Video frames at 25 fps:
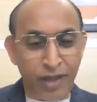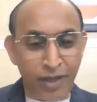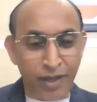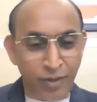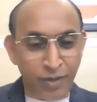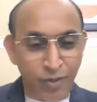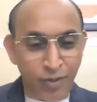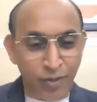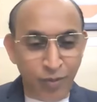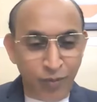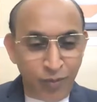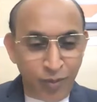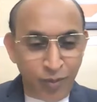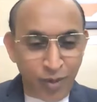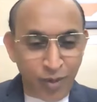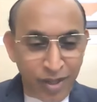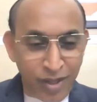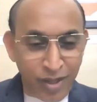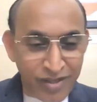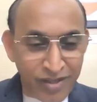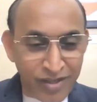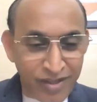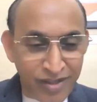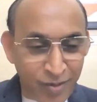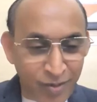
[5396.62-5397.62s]
thank you
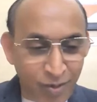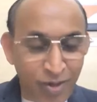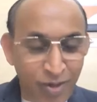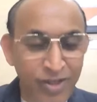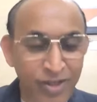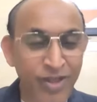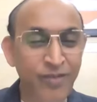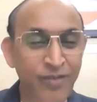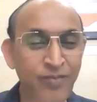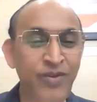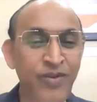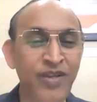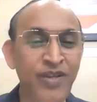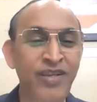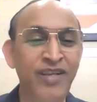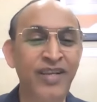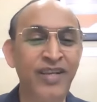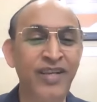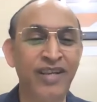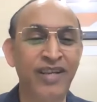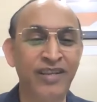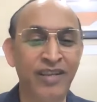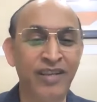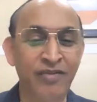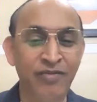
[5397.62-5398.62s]
for calling me
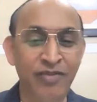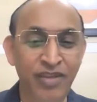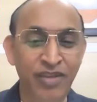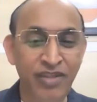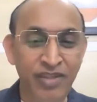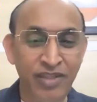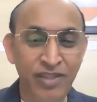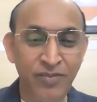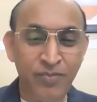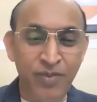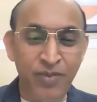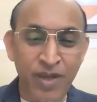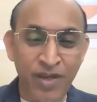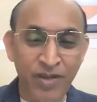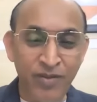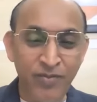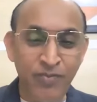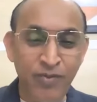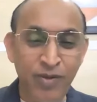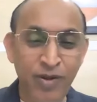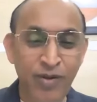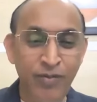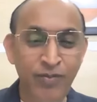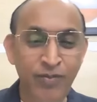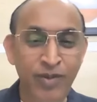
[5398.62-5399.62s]
and giving this
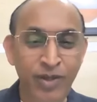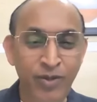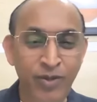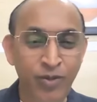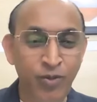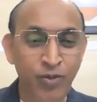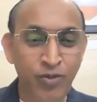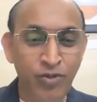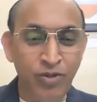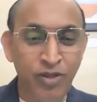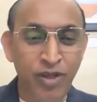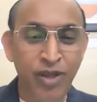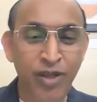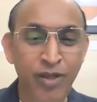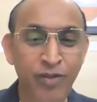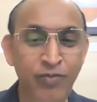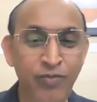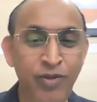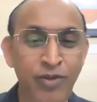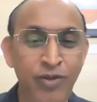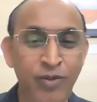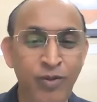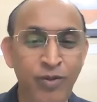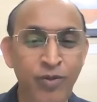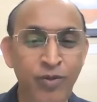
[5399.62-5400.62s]
platform and to share
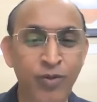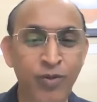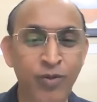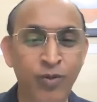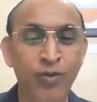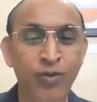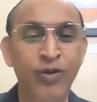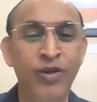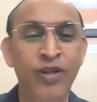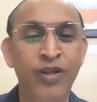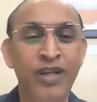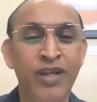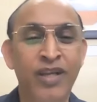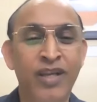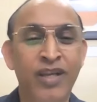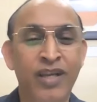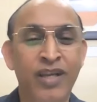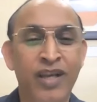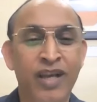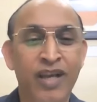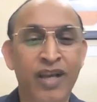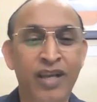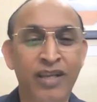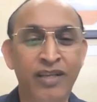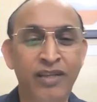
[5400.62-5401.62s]
with you.
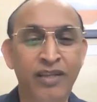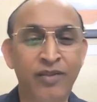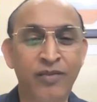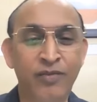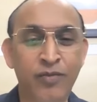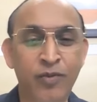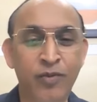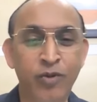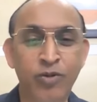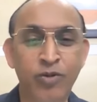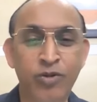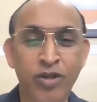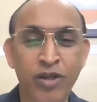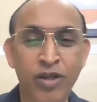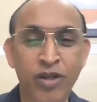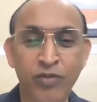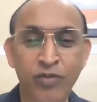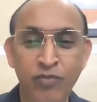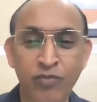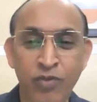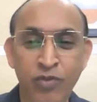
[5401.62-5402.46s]
And in future,